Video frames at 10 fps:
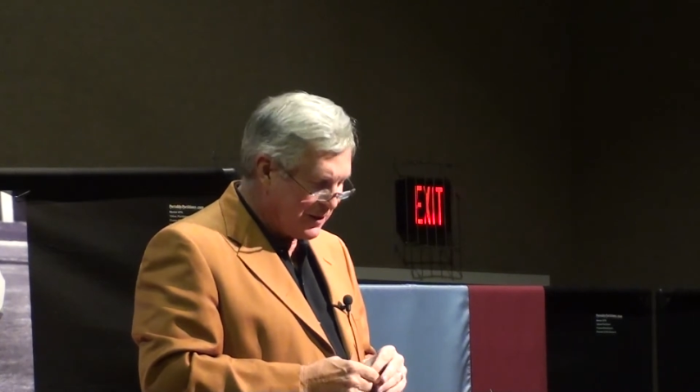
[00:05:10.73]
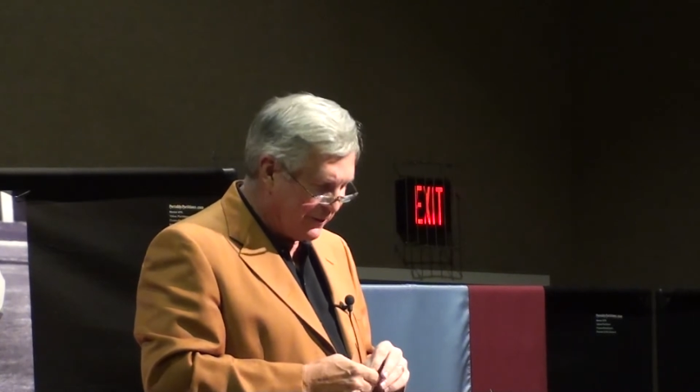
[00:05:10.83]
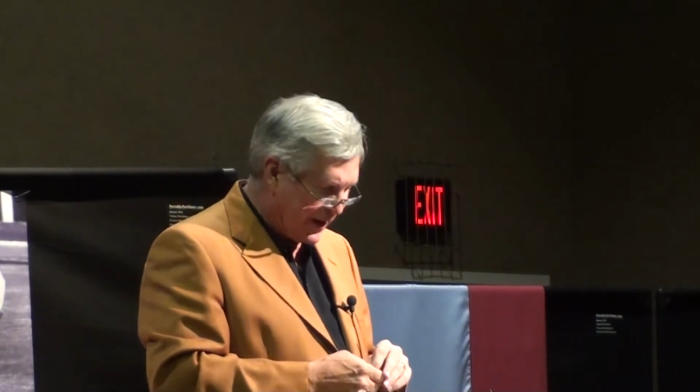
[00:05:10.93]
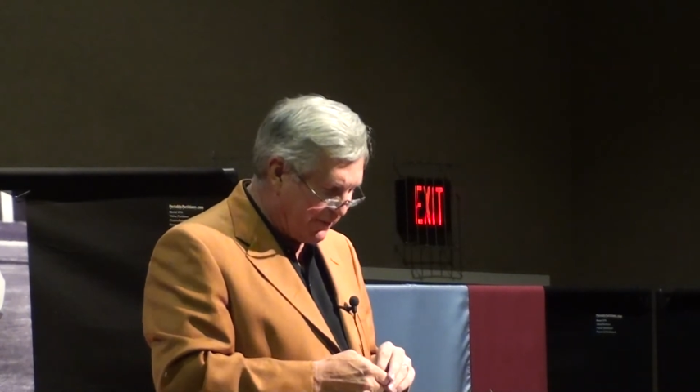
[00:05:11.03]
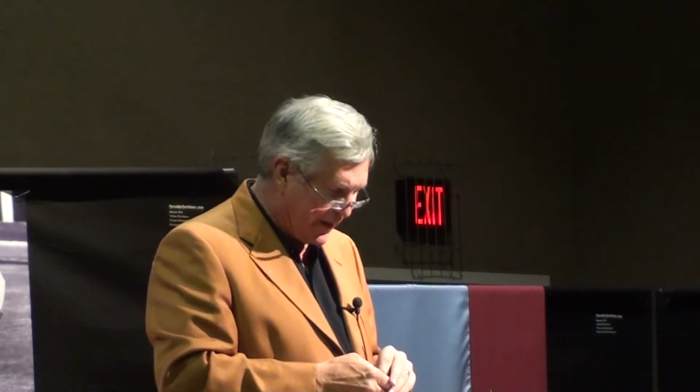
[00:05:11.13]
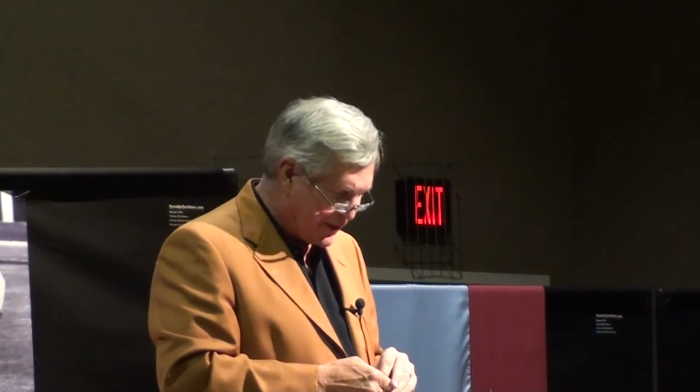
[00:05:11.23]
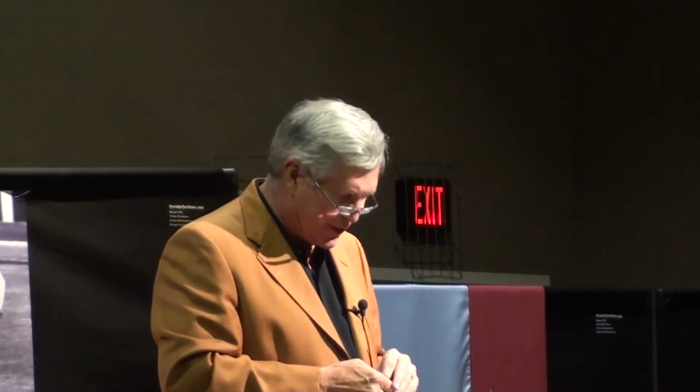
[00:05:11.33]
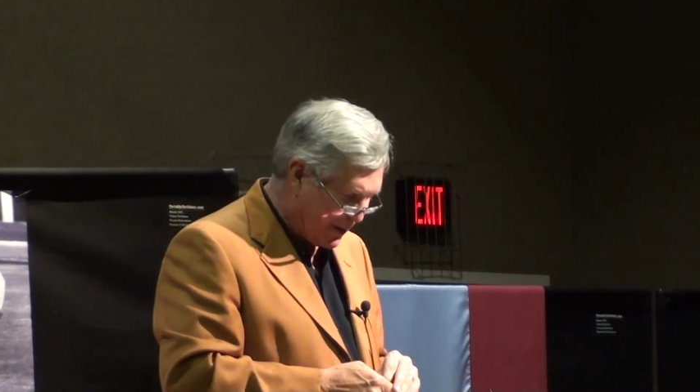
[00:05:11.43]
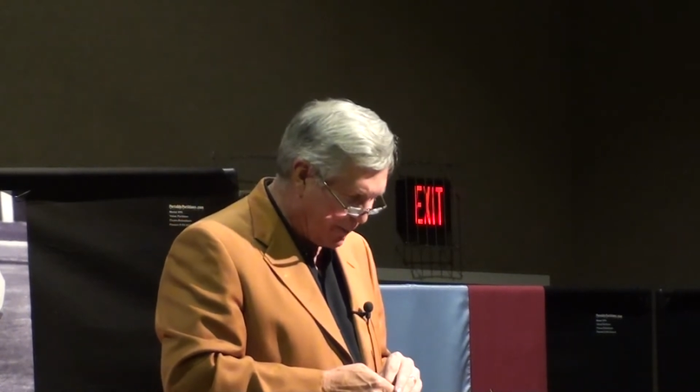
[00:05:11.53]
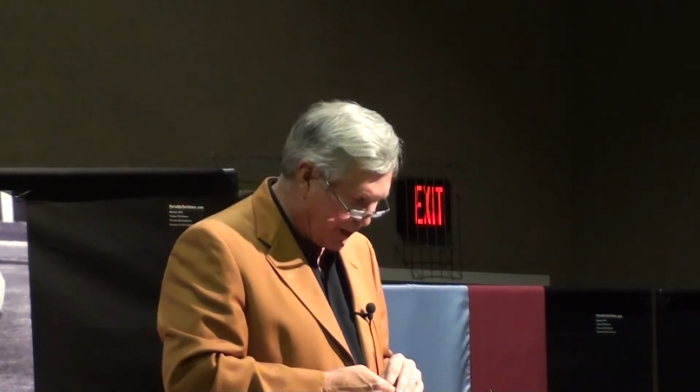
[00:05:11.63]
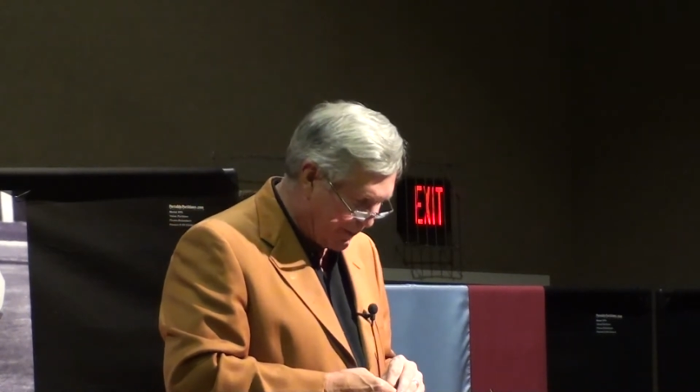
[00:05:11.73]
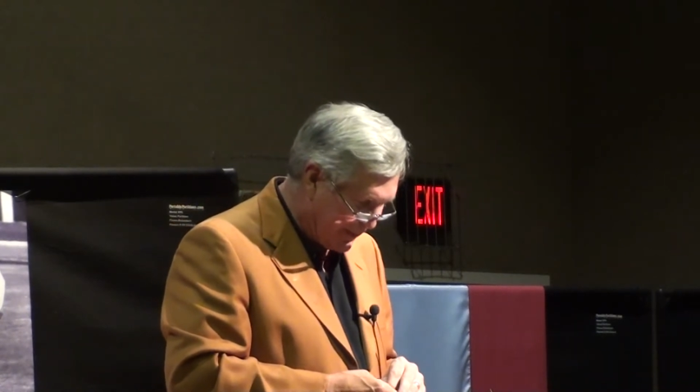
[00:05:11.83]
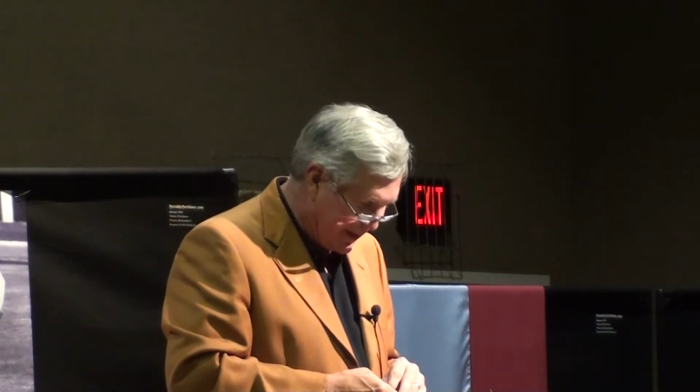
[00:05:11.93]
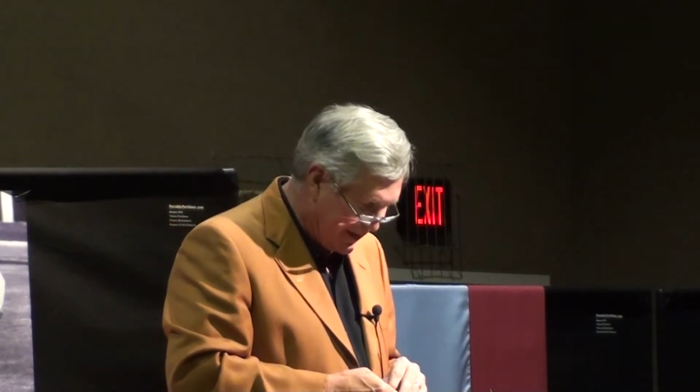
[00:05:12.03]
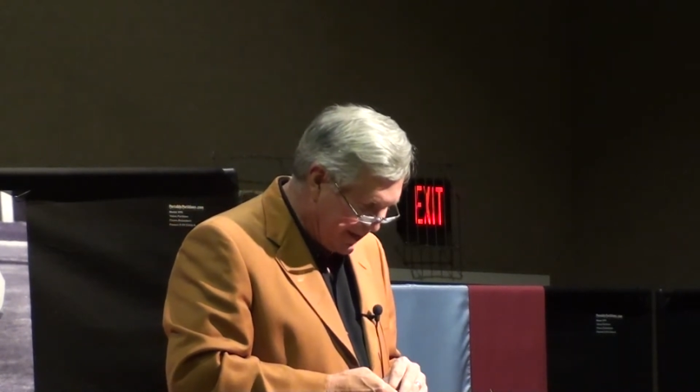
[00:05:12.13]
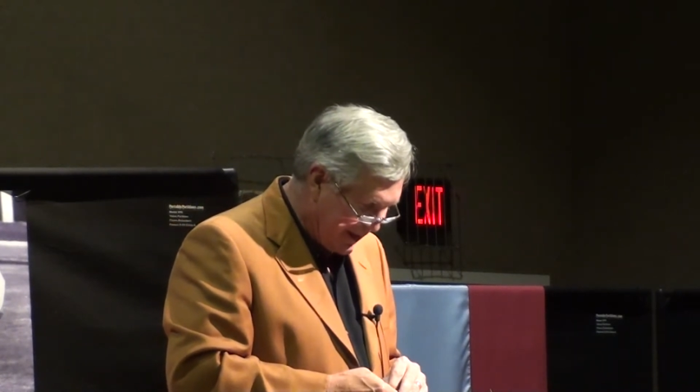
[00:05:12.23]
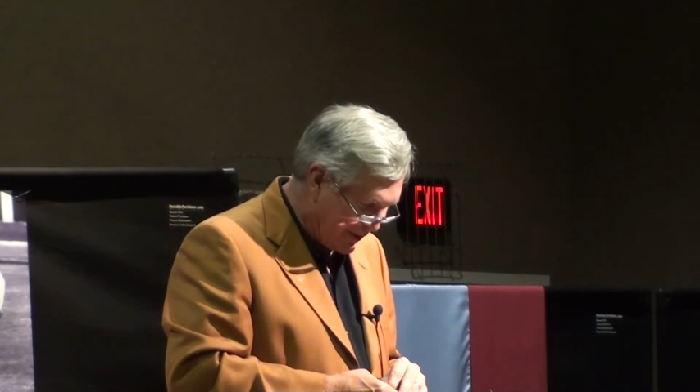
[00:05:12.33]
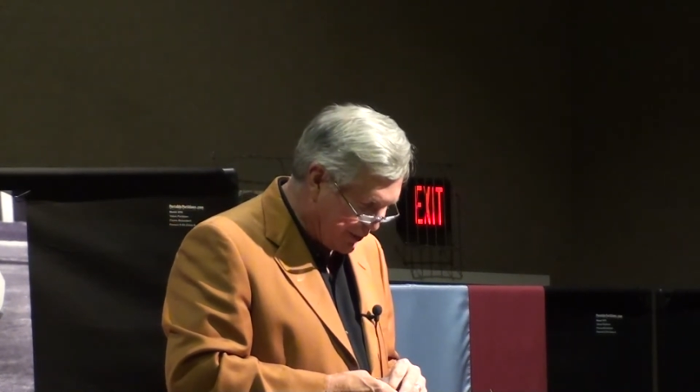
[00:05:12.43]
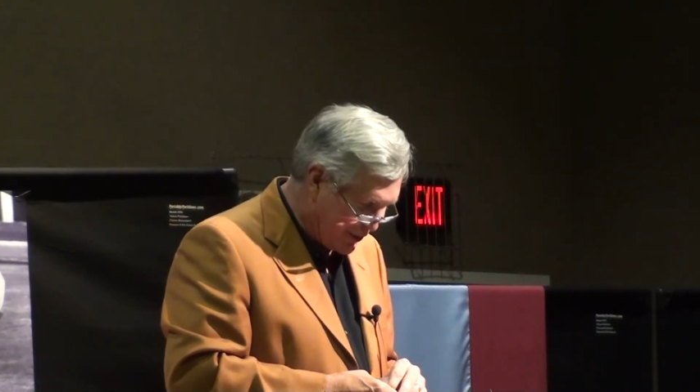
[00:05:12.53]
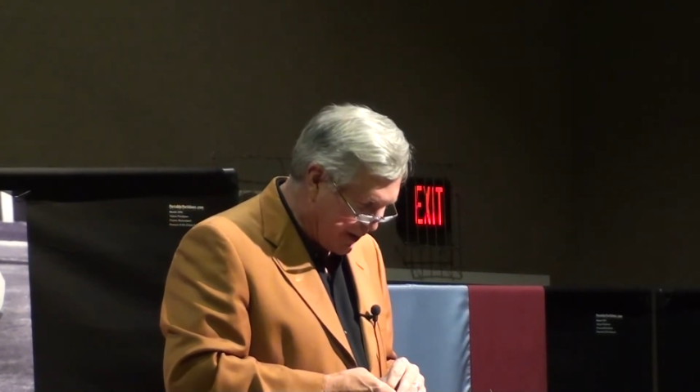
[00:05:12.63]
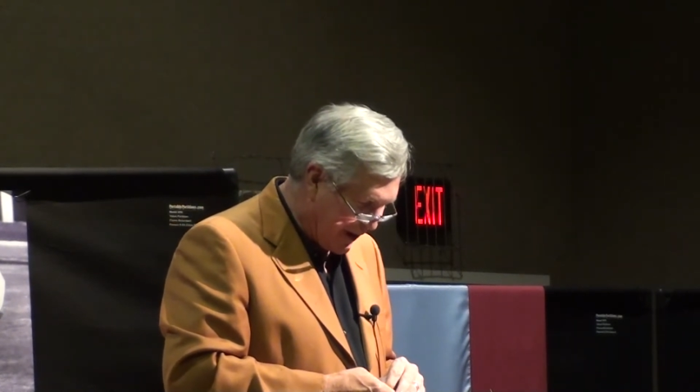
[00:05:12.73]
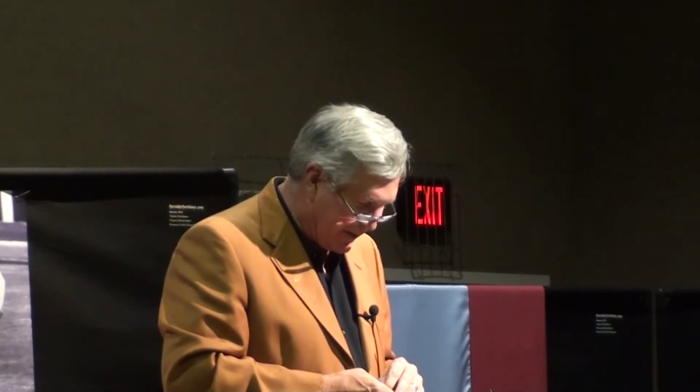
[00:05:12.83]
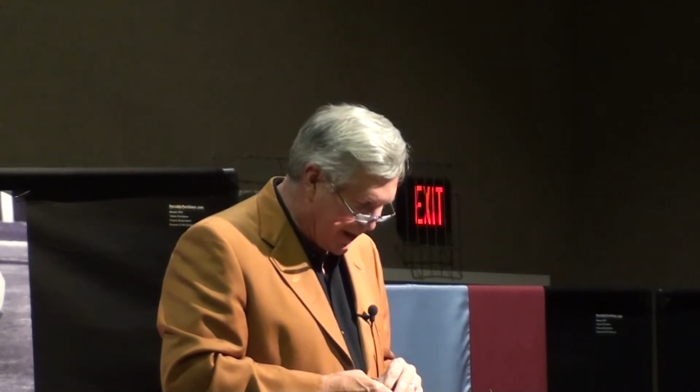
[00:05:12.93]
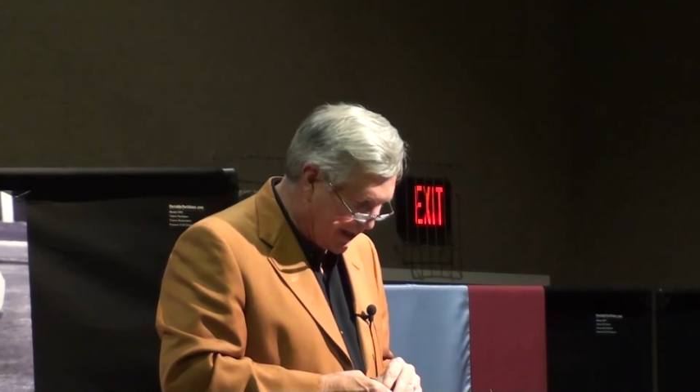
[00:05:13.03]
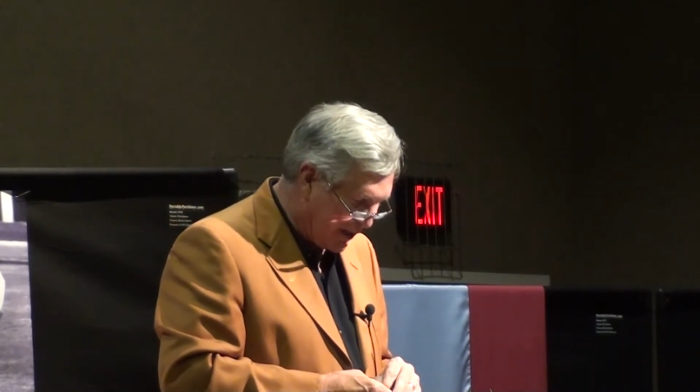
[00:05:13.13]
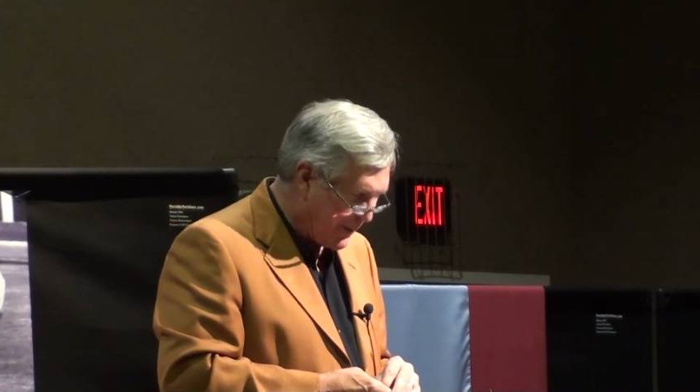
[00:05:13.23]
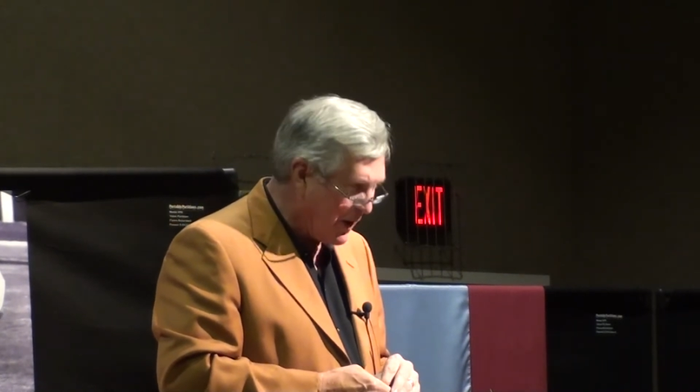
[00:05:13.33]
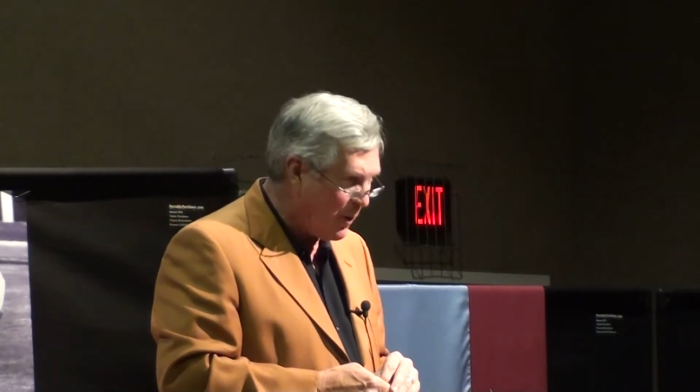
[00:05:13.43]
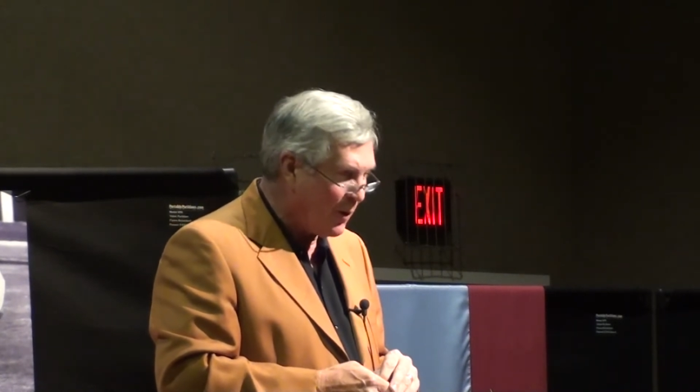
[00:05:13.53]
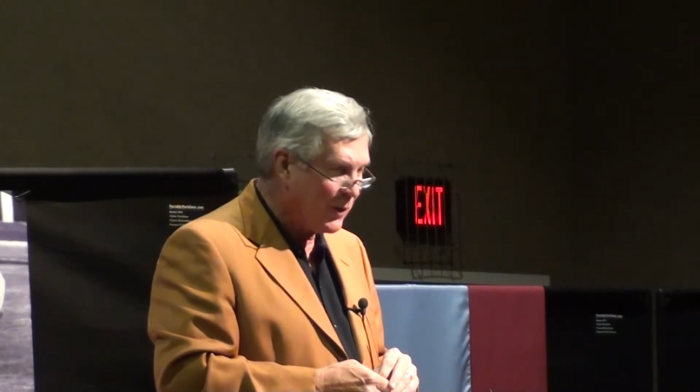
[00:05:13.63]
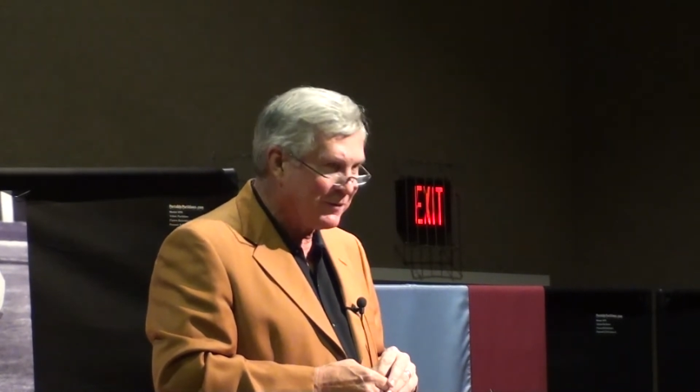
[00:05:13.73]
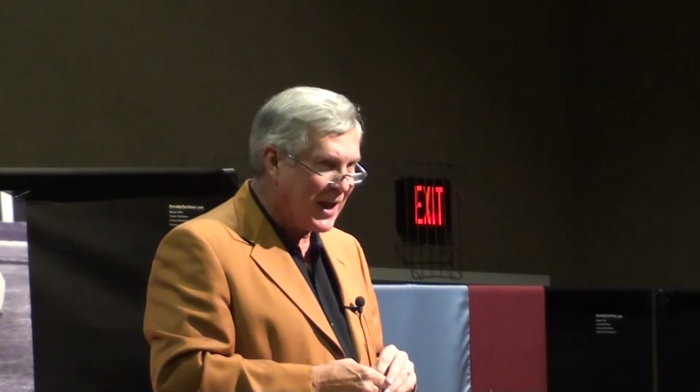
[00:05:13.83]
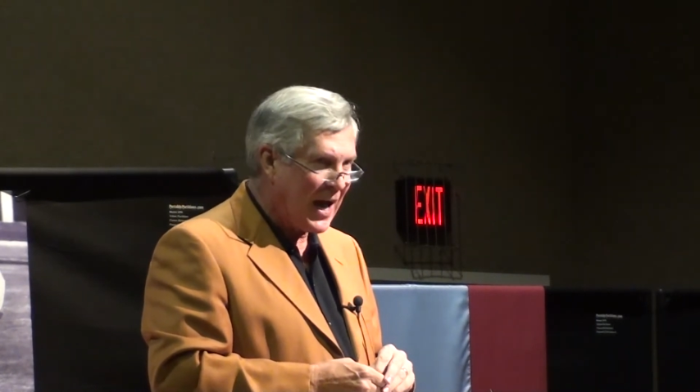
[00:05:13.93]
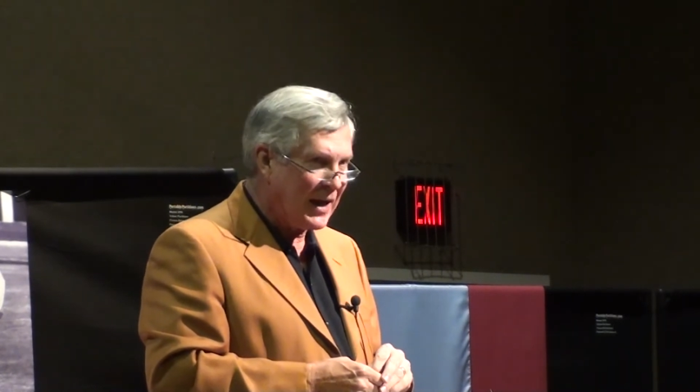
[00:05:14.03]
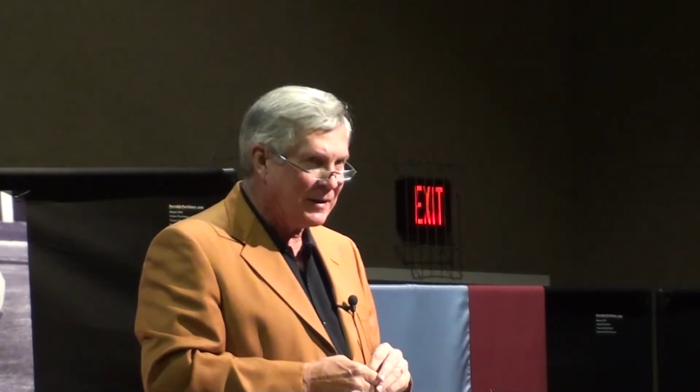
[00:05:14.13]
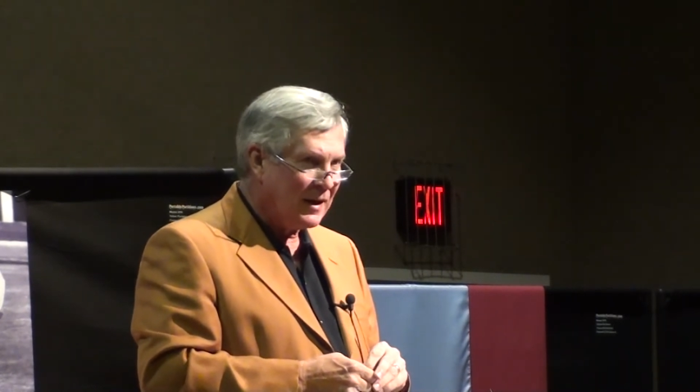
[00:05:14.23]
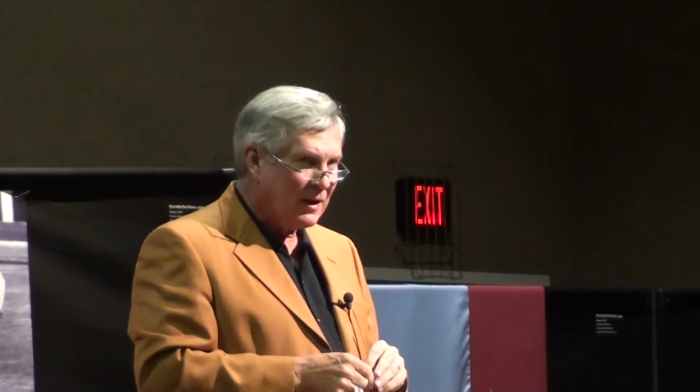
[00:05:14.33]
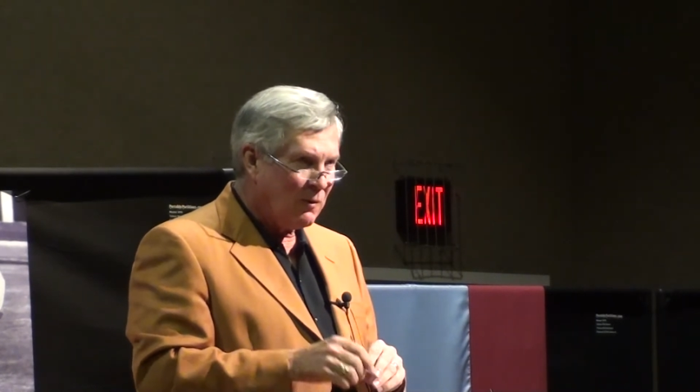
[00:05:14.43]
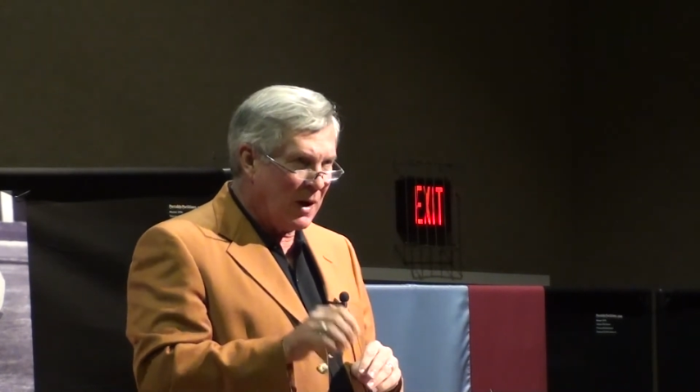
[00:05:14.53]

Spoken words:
they're very, very similar as you start thinking about what we've got.